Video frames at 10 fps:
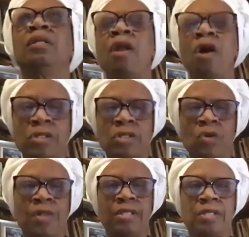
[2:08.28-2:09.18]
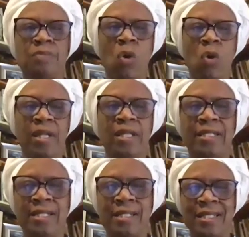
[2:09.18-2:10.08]
And also in this moment, in
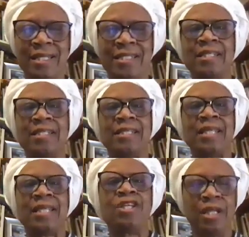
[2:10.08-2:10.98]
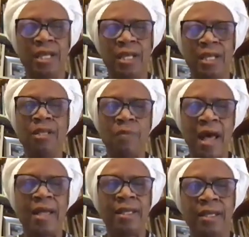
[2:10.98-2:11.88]
addition to sensation in the
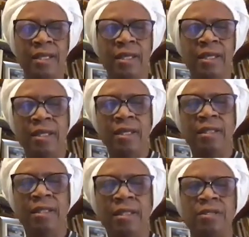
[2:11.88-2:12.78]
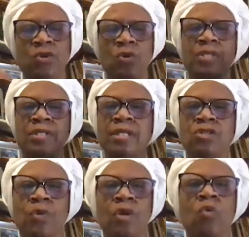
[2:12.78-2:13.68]
body, there's your
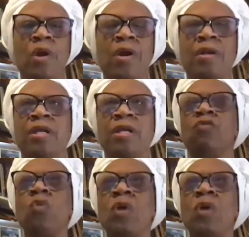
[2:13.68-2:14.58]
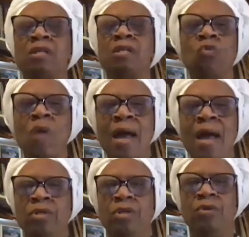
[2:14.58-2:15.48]
sensory awareness of what's
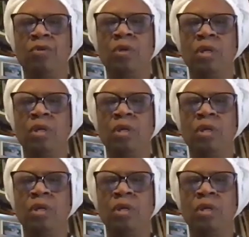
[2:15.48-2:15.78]
around you.